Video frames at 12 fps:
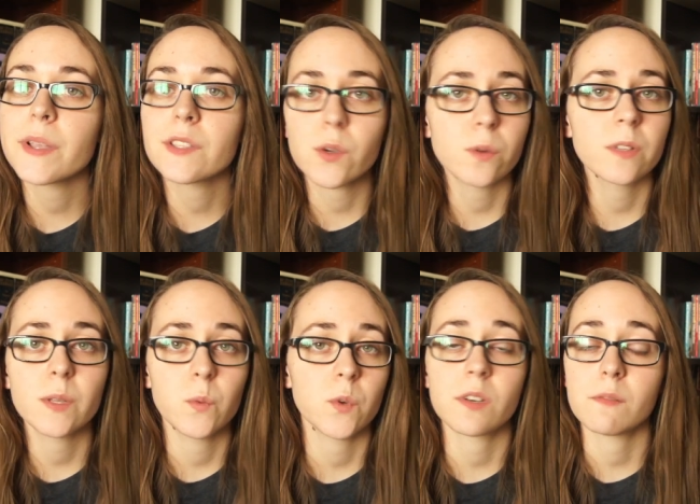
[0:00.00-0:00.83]
but totally
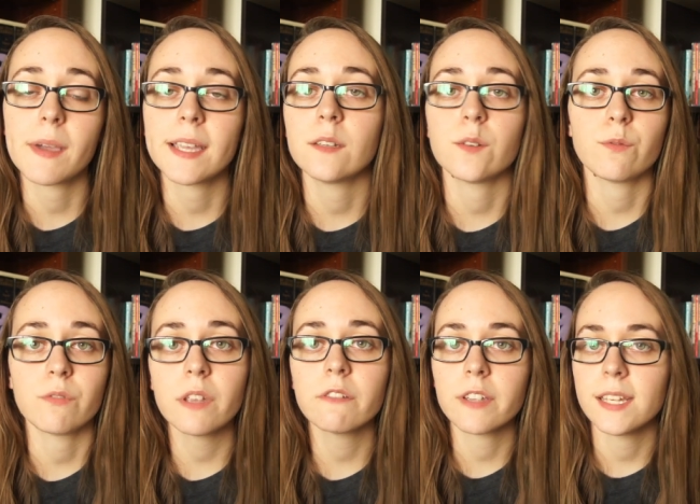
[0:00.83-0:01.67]
wouldn't mind
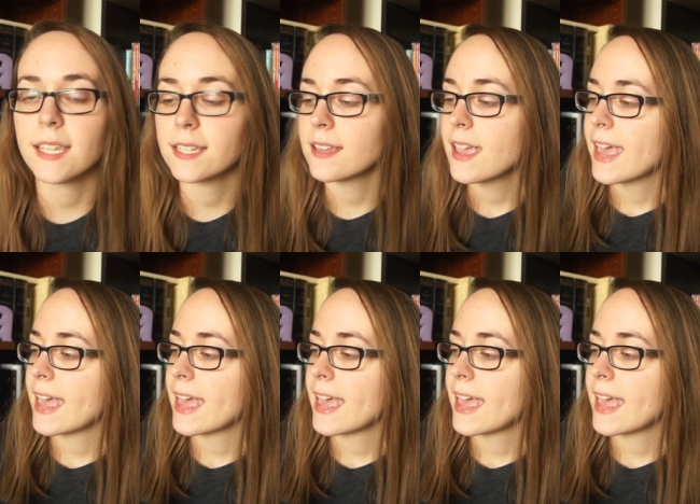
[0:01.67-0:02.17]
rereading,